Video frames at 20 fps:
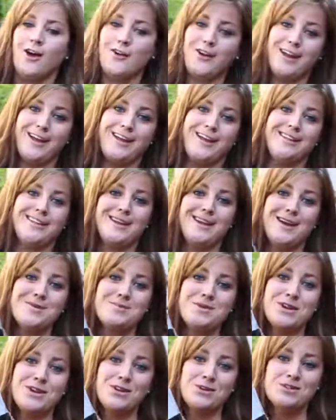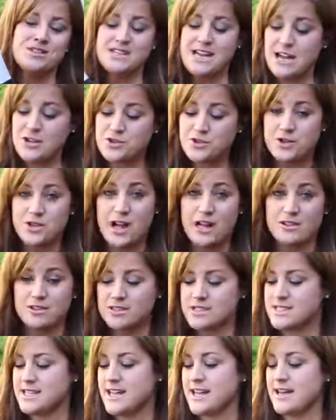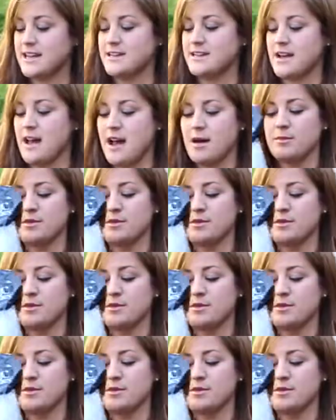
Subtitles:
Okay, and then I'm gonna use natural colored sand.